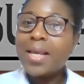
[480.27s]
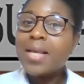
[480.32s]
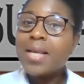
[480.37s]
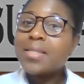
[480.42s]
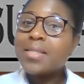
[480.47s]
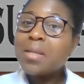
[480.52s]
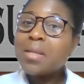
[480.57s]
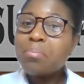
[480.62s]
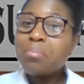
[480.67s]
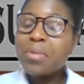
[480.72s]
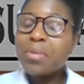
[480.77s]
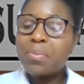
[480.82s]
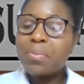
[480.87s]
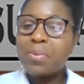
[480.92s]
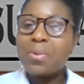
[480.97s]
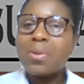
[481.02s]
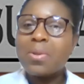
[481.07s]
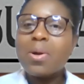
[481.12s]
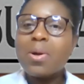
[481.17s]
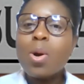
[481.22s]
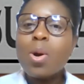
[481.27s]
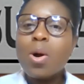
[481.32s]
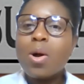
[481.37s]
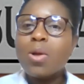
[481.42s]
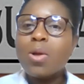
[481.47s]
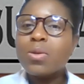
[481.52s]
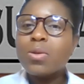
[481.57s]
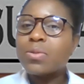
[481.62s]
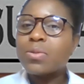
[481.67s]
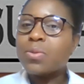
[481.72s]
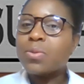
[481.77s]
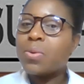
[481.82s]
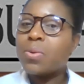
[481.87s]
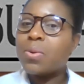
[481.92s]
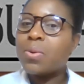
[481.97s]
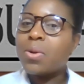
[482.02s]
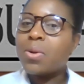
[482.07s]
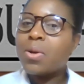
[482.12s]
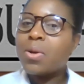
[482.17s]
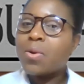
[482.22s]
Some people
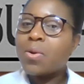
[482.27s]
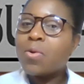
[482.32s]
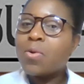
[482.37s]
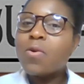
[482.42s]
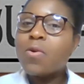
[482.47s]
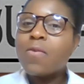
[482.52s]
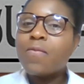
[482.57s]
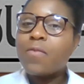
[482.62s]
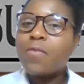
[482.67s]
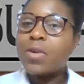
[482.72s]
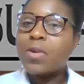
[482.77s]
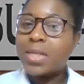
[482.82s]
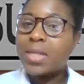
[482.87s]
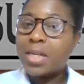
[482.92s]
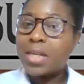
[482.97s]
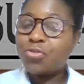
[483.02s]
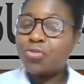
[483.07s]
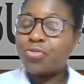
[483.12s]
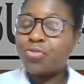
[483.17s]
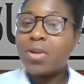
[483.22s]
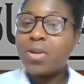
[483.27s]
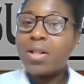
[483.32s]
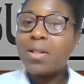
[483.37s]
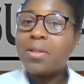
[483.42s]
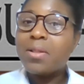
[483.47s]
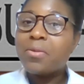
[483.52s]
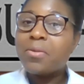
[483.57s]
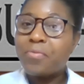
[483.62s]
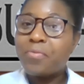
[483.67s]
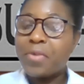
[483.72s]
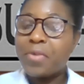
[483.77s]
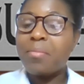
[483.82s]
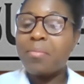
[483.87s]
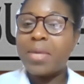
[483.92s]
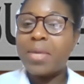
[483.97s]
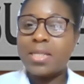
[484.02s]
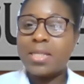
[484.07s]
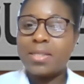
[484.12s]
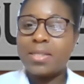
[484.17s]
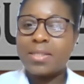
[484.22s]
also go for natural
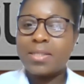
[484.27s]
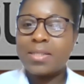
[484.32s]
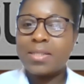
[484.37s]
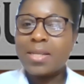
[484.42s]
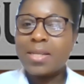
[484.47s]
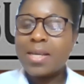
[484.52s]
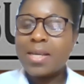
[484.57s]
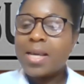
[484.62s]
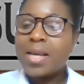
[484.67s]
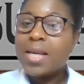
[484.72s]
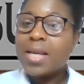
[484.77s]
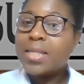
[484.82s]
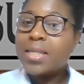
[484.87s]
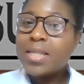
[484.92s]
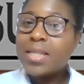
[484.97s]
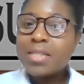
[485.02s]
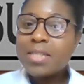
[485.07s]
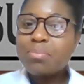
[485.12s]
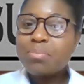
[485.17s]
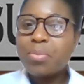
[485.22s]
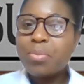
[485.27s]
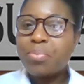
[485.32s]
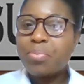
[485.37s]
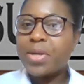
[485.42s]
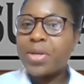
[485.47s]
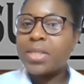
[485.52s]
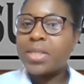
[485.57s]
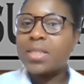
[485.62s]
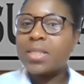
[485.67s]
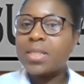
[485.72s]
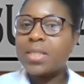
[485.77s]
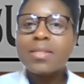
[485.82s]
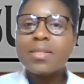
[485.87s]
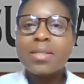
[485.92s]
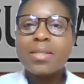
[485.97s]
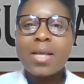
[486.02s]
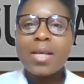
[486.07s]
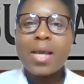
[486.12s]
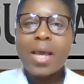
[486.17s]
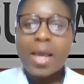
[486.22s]
remedies. These
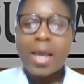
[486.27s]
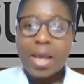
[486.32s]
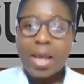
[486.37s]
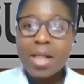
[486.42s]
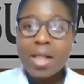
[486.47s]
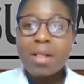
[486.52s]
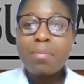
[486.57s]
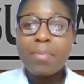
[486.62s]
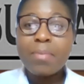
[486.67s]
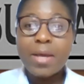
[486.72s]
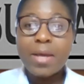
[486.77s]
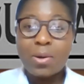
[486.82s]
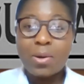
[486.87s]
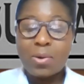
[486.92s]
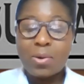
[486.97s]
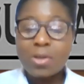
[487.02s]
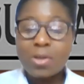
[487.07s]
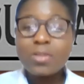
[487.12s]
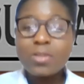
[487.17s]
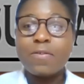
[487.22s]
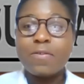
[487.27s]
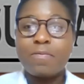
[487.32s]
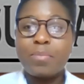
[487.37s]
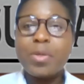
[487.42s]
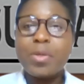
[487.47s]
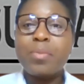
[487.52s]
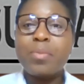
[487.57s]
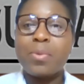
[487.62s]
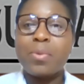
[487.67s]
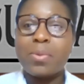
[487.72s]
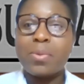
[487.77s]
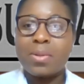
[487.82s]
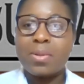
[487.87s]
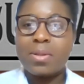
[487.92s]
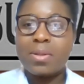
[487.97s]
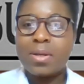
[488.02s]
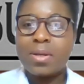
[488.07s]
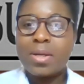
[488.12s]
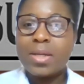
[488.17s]
preparations help a lot of people.